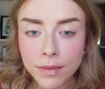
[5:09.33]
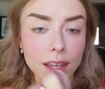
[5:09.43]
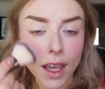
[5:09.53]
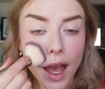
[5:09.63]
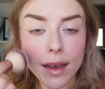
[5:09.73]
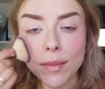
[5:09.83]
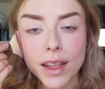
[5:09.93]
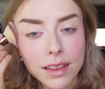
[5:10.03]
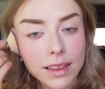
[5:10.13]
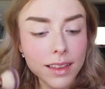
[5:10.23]
The I'm
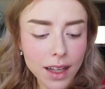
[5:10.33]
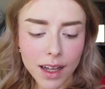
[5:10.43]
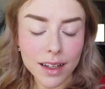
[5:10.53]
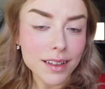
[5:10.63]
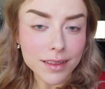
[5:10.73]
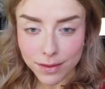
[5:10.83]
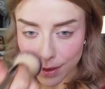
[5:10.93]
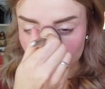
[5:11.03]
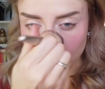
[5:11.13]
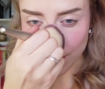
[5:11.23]
in love
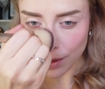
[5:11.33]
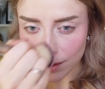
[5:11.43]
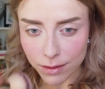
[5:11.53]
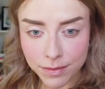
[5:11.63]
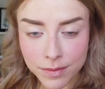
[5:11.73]
glow.